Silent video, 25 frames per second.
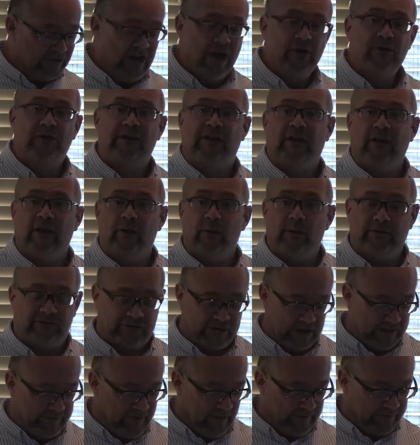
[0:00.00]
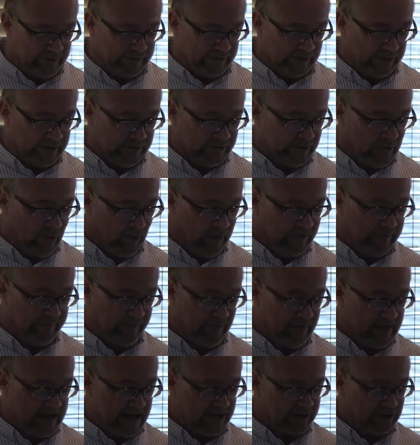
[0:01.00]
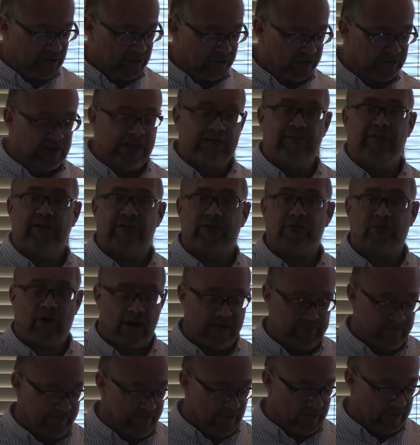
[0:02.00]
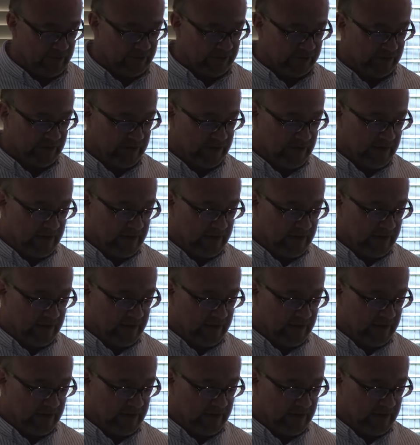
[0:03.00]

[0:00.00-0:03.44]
no queue of chief officers calling for a national serious crime force